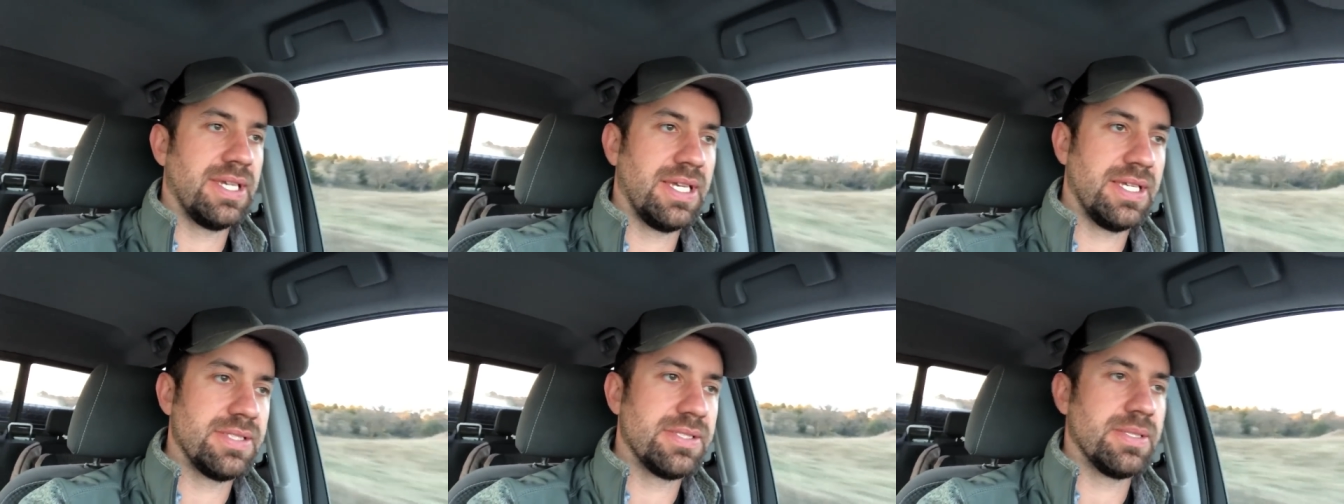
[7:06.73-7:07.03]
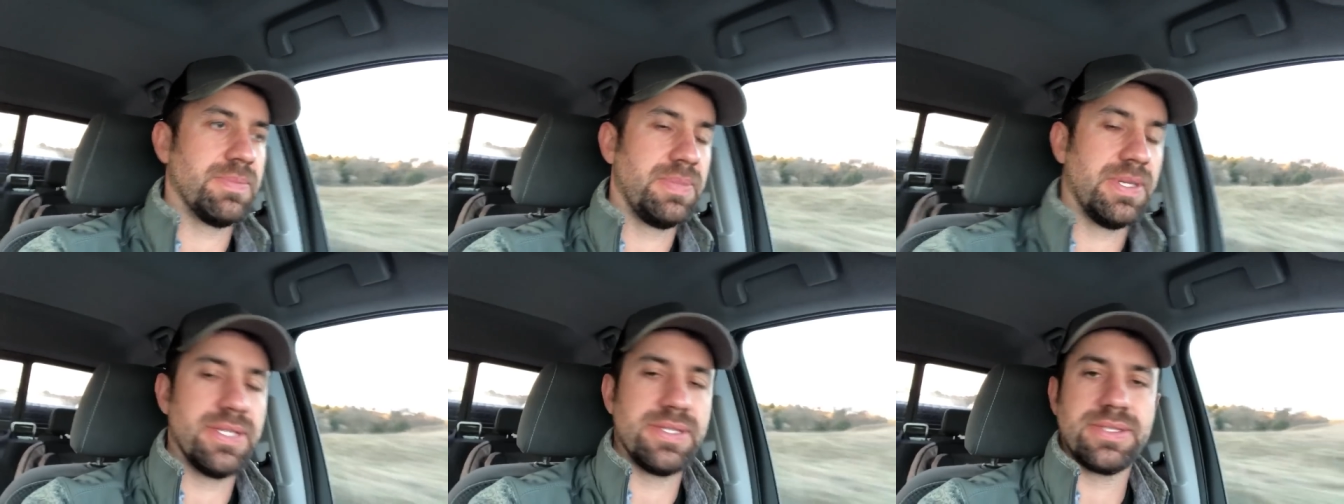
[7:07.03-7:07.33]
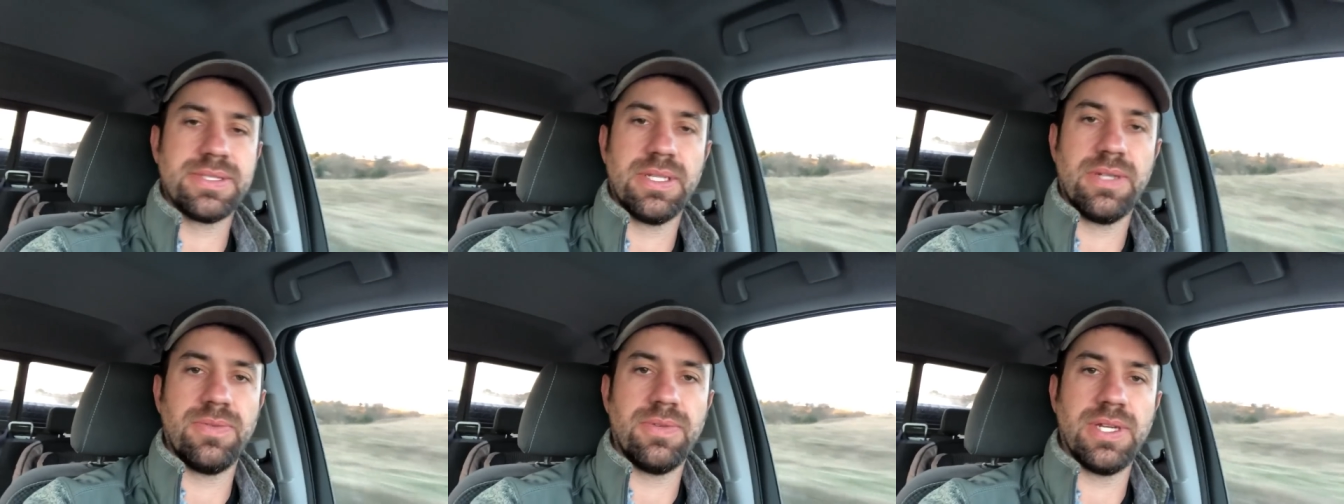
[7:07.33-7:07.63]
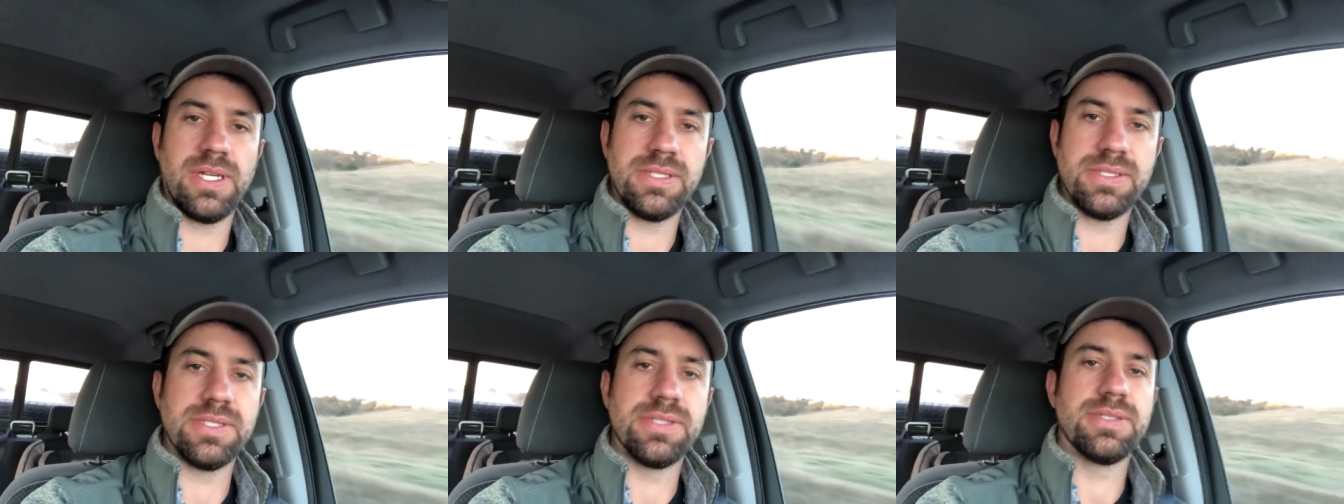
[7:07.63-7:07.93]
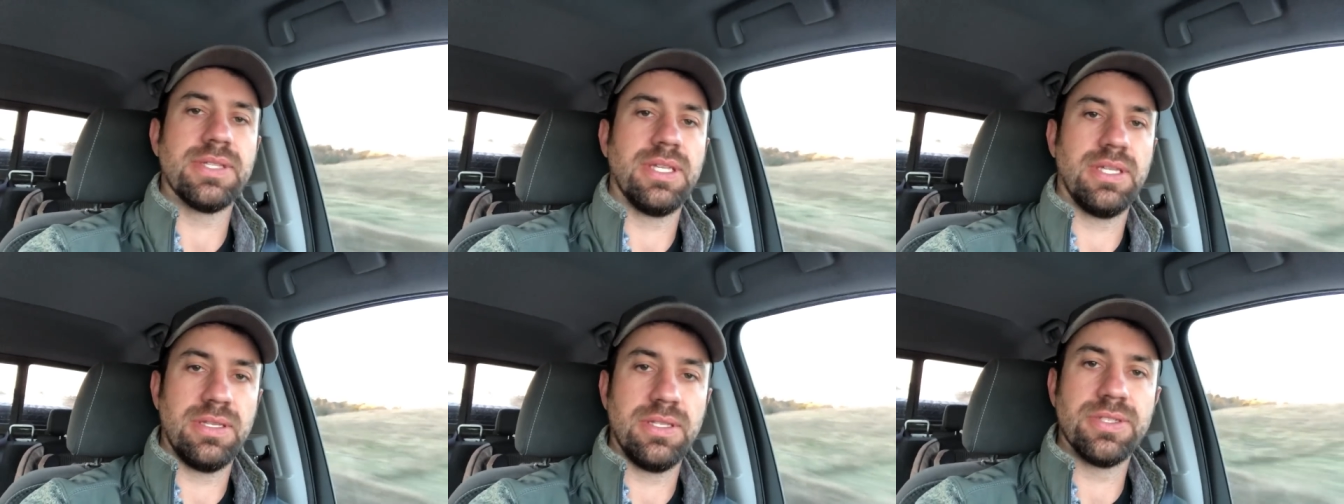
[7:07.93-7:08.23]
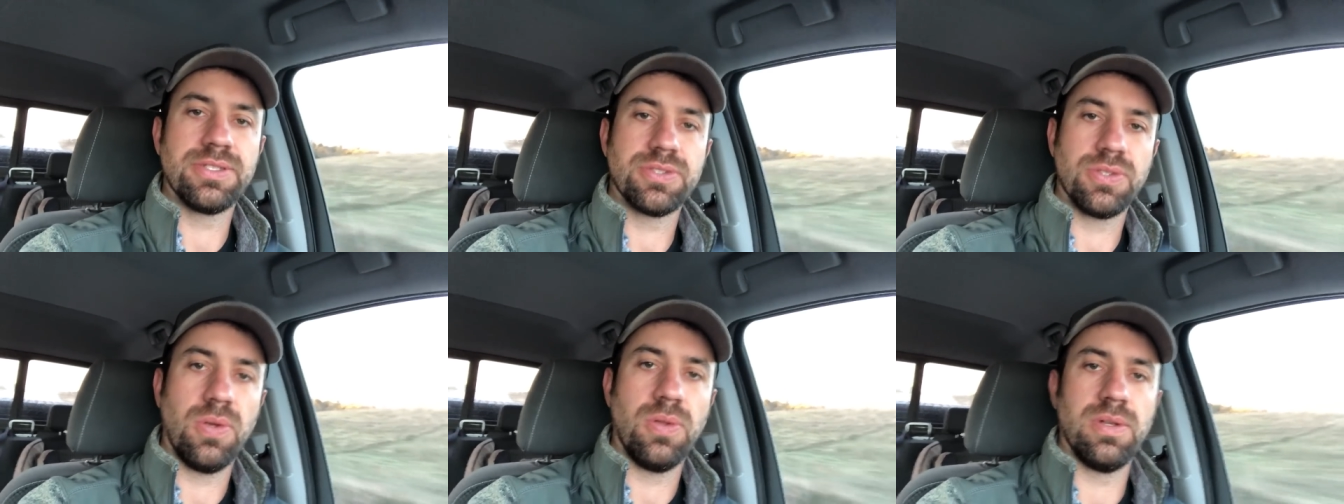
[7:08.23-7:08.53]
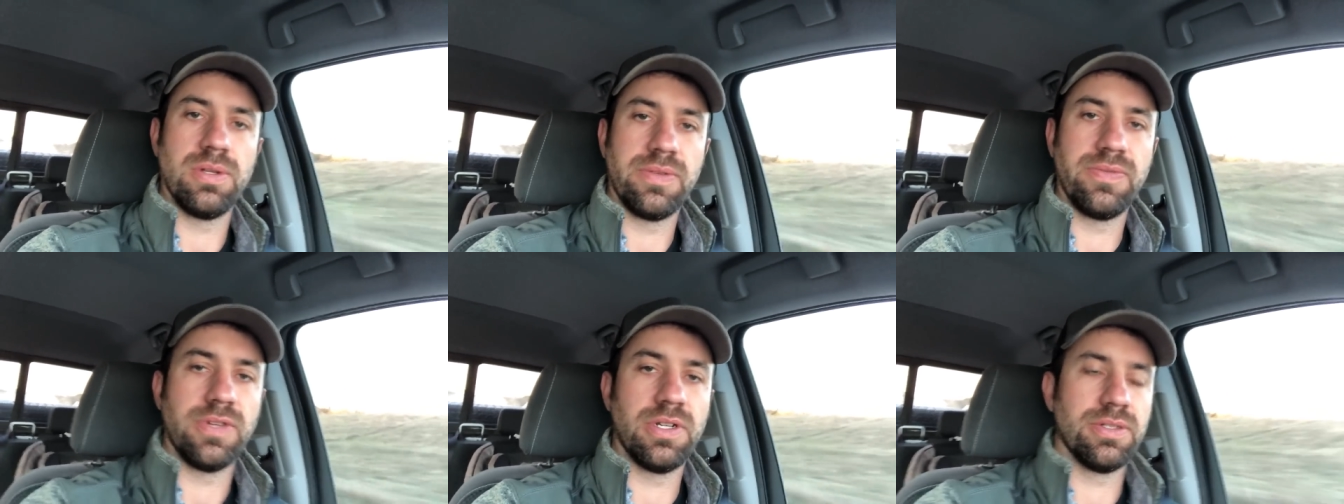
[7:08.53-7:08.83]
has the best sunrises in the
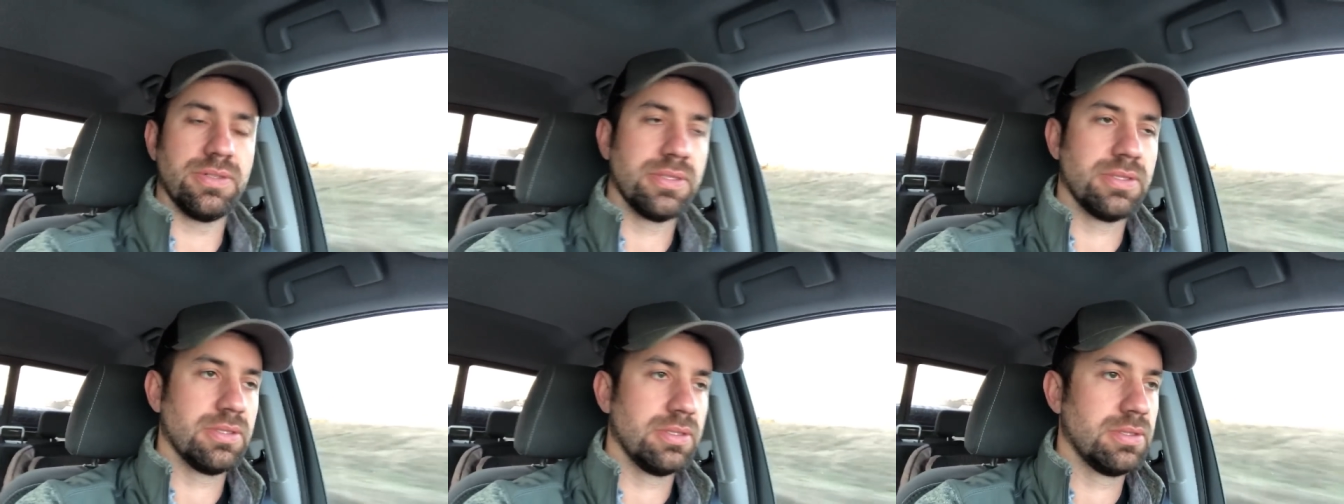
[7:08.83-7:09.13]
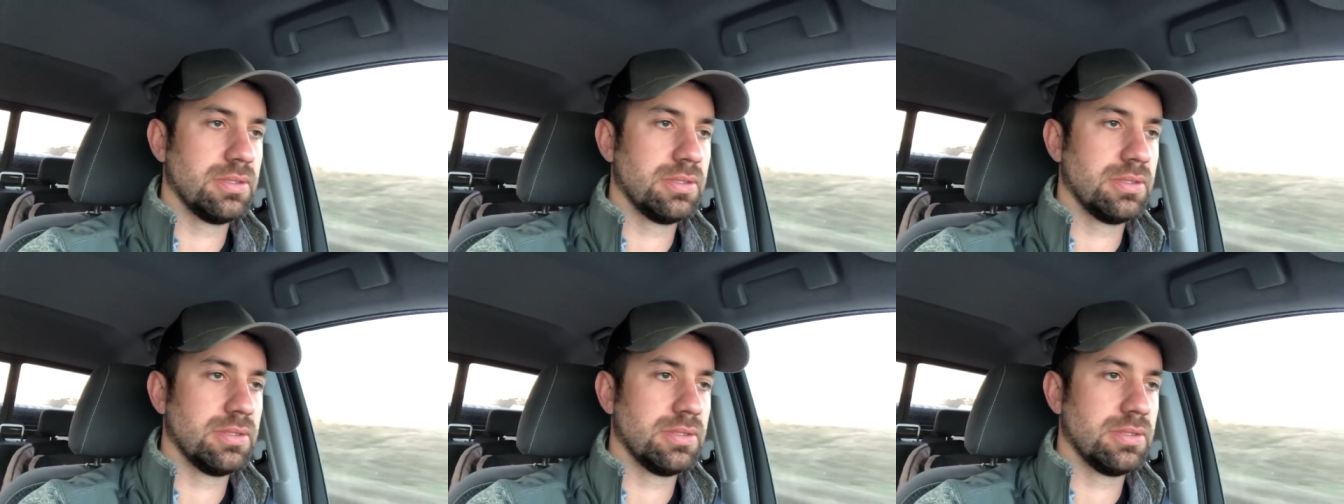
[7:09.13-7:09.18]
solarverse.